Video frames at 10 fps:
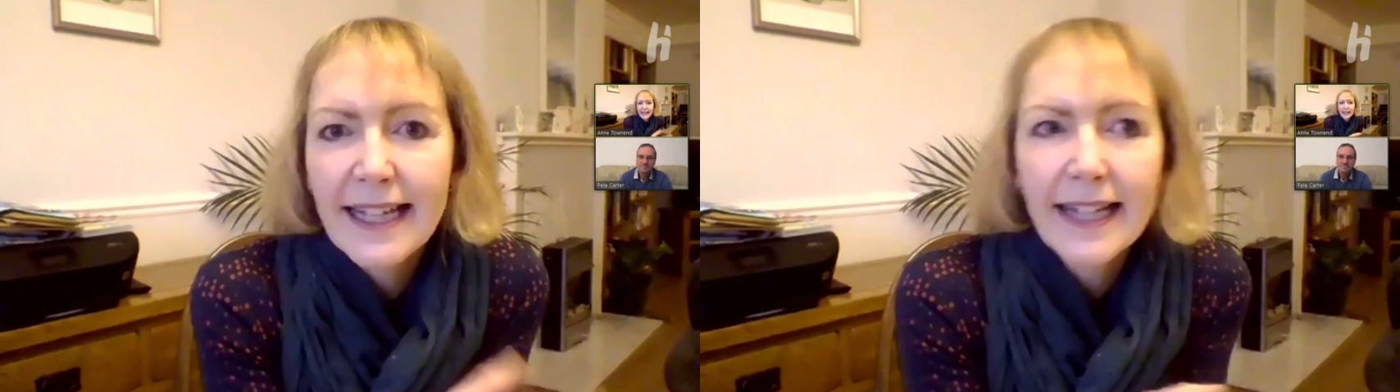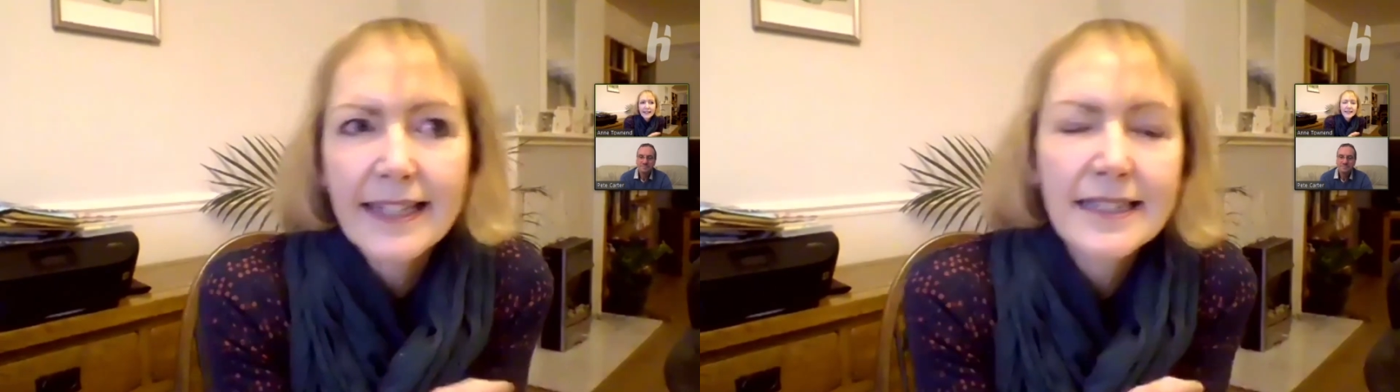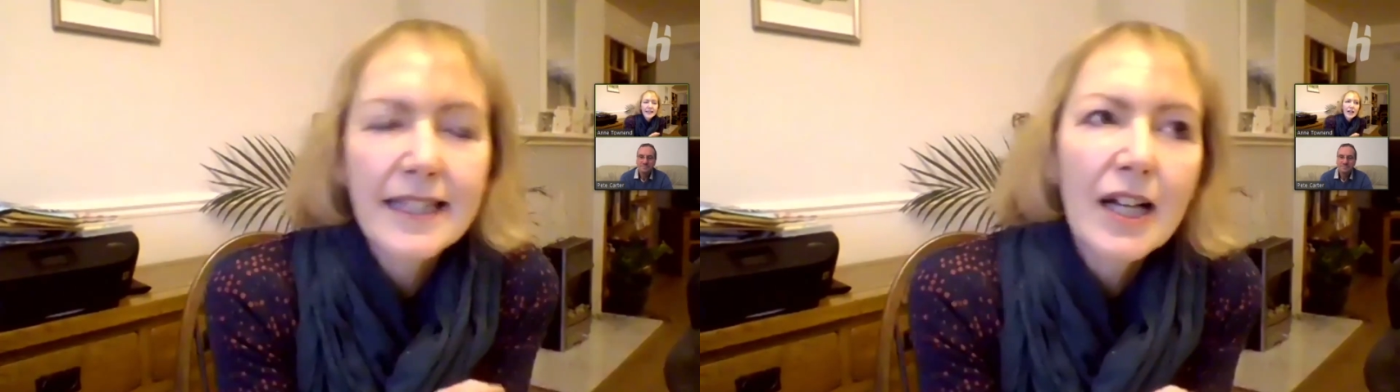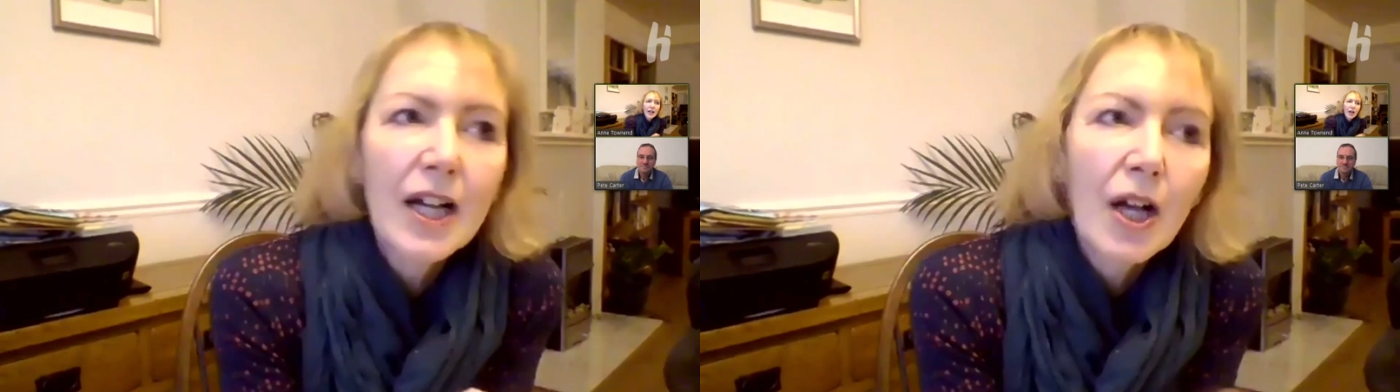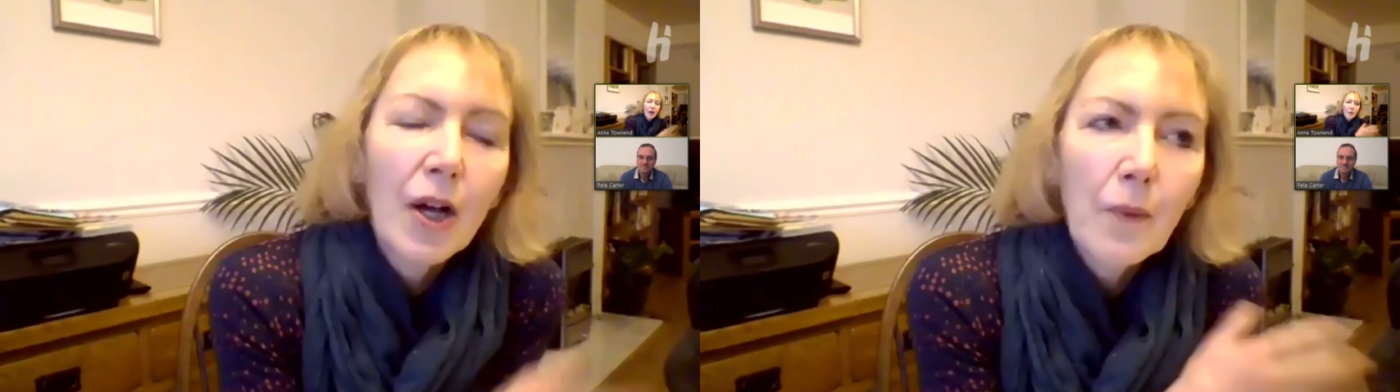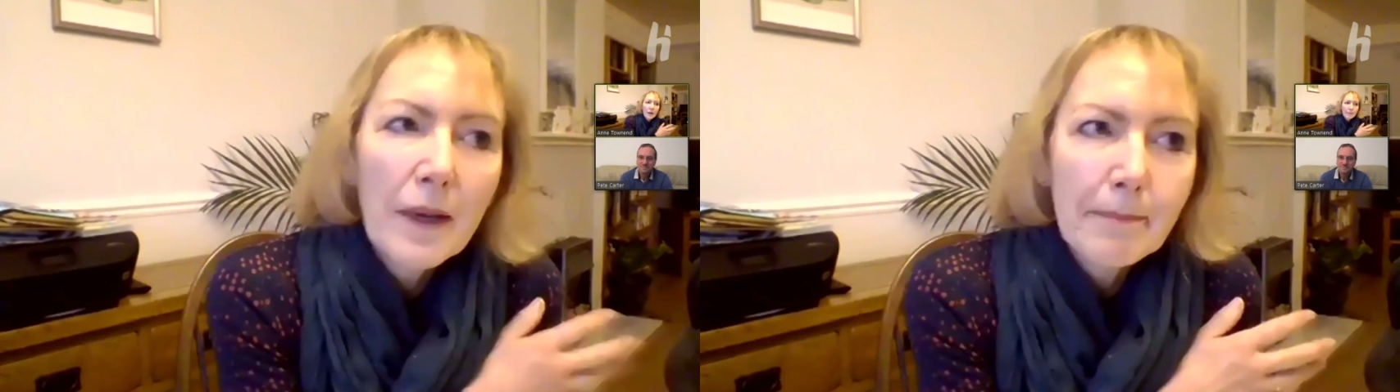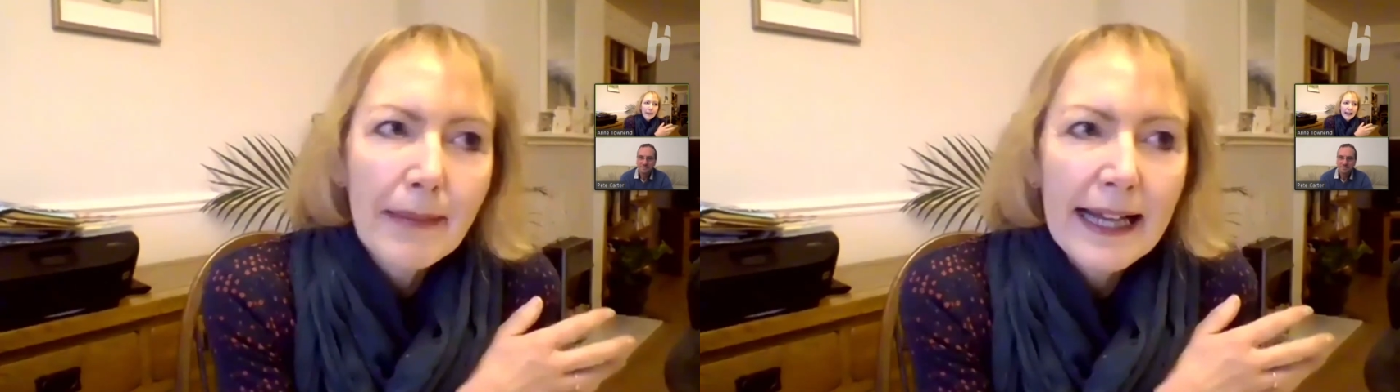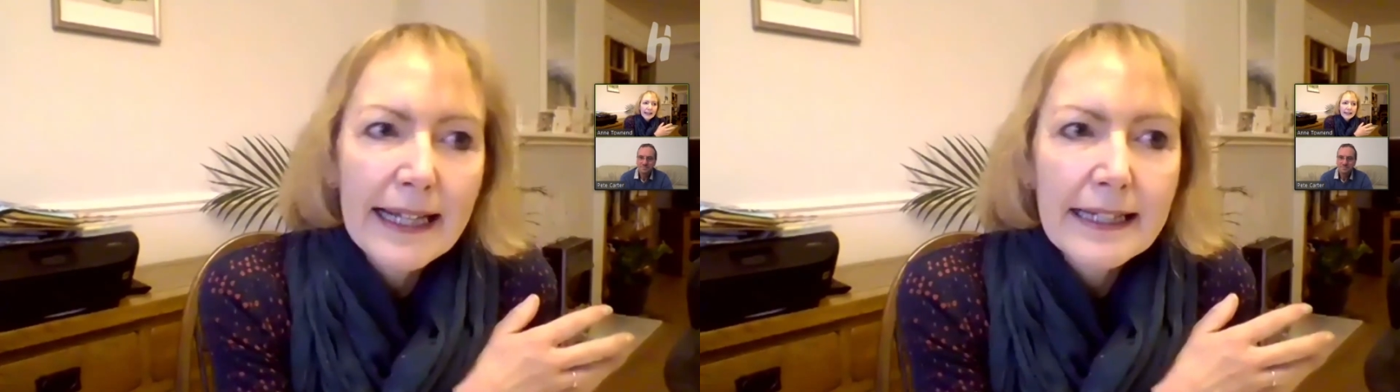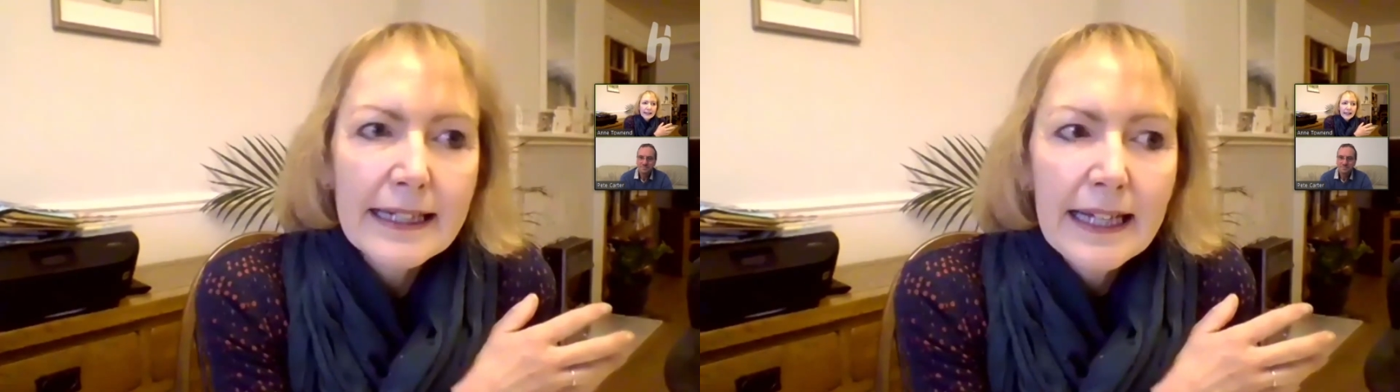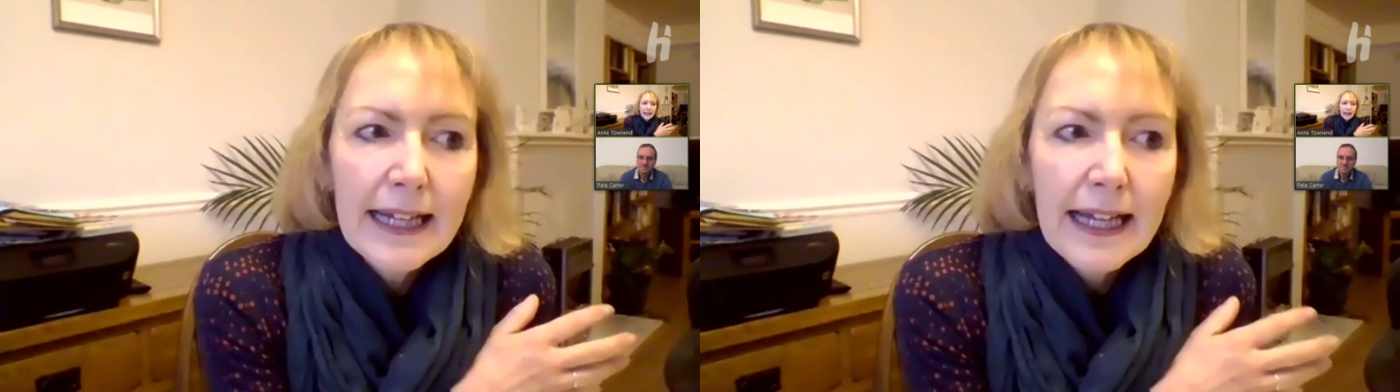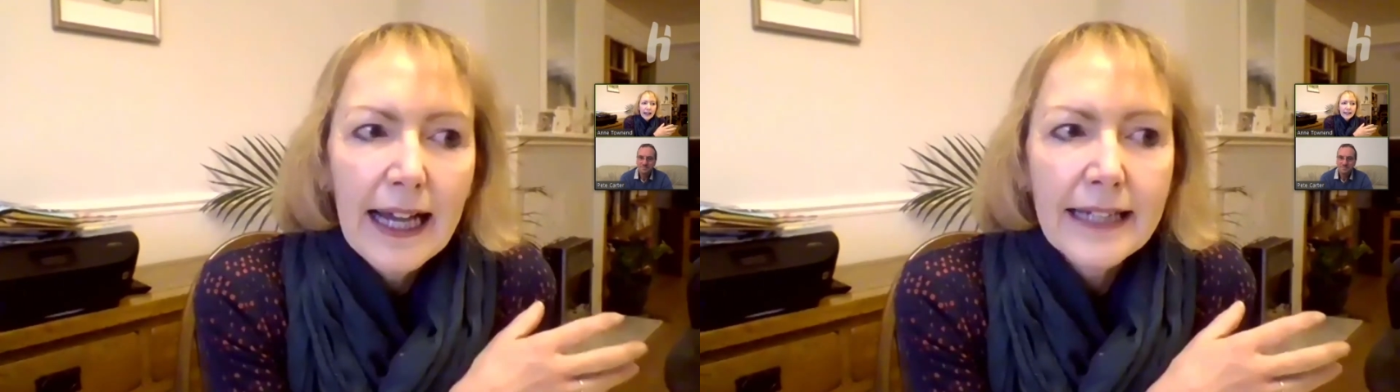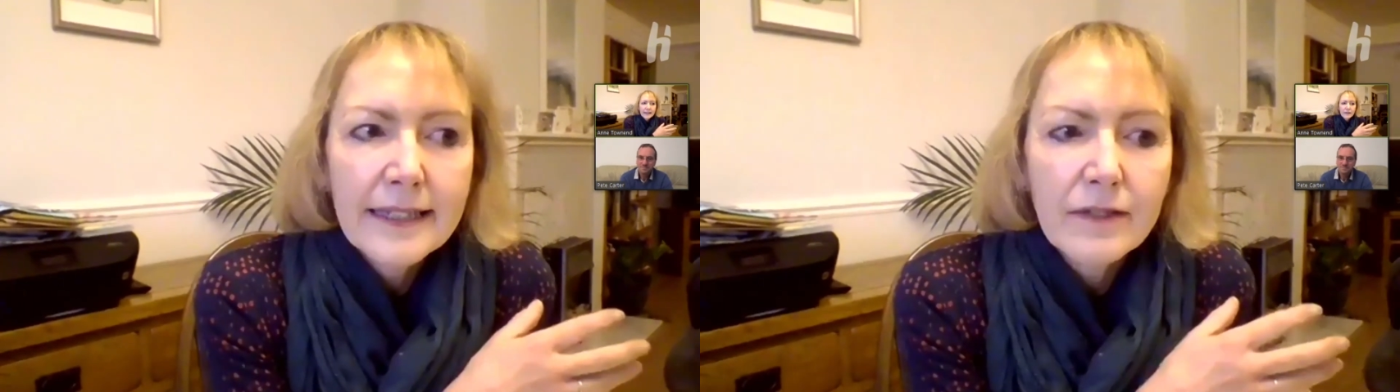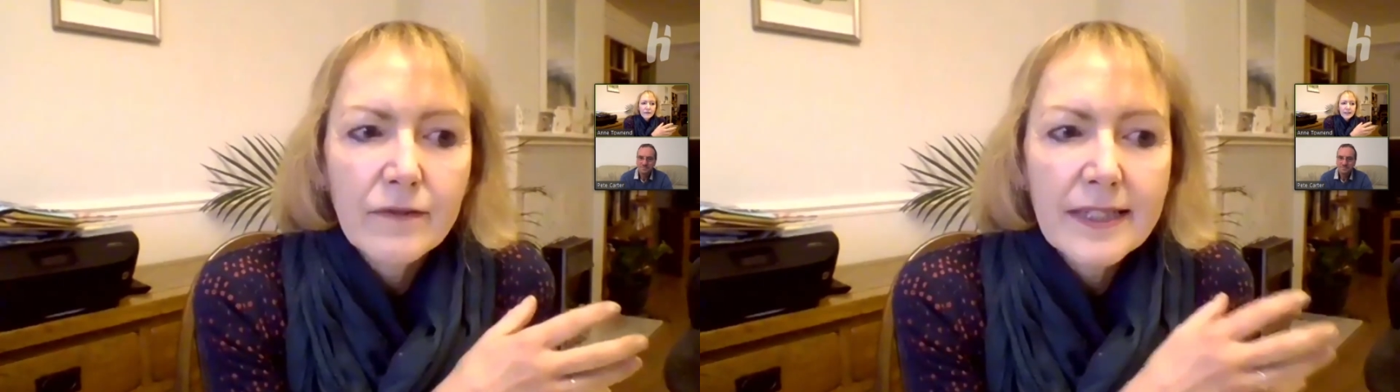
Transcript: and went back, and